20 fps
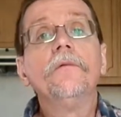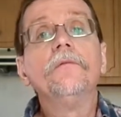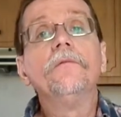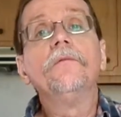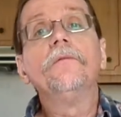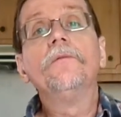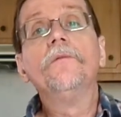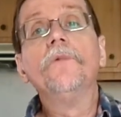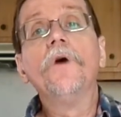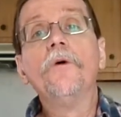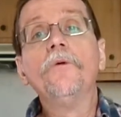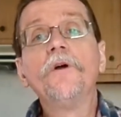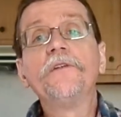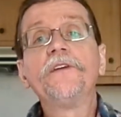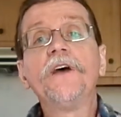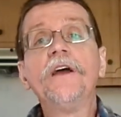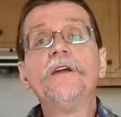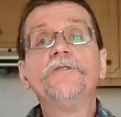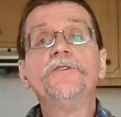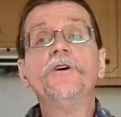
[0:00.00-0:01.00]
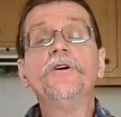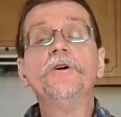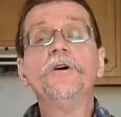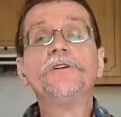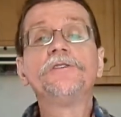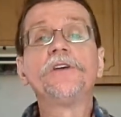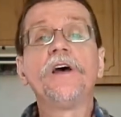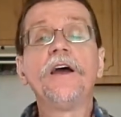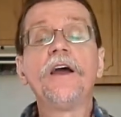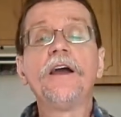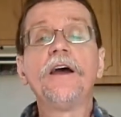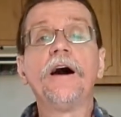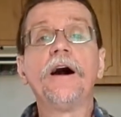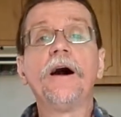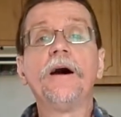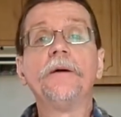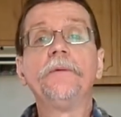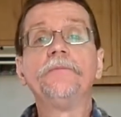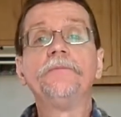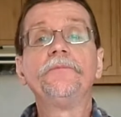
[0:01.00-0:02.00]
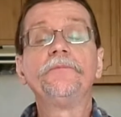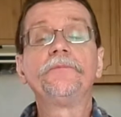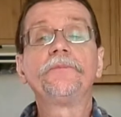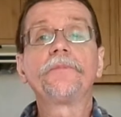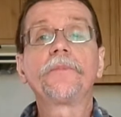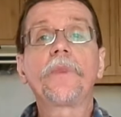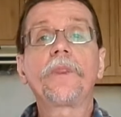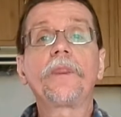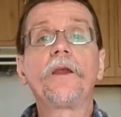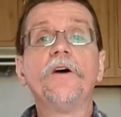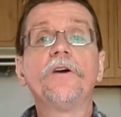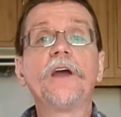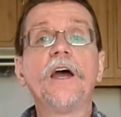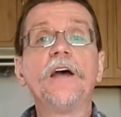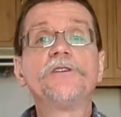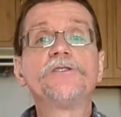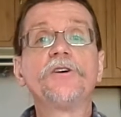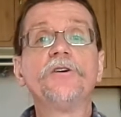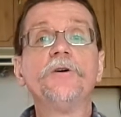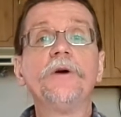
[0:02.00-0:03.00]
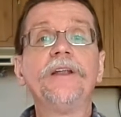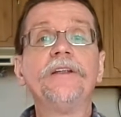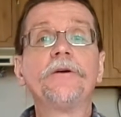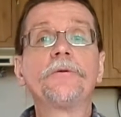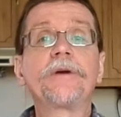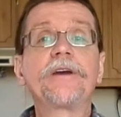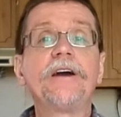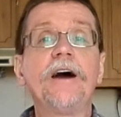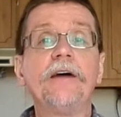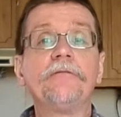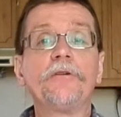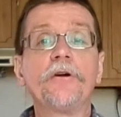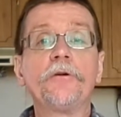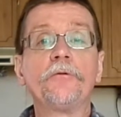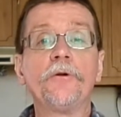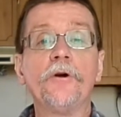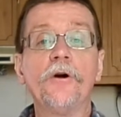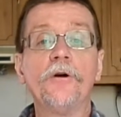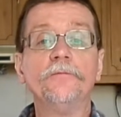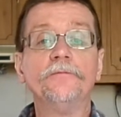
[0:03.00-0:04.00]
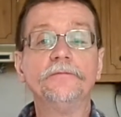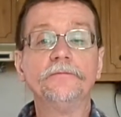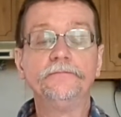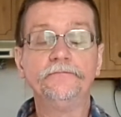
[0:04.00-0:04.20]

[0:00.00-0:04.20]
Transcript: Well, what they do is okay, so in the recovery room,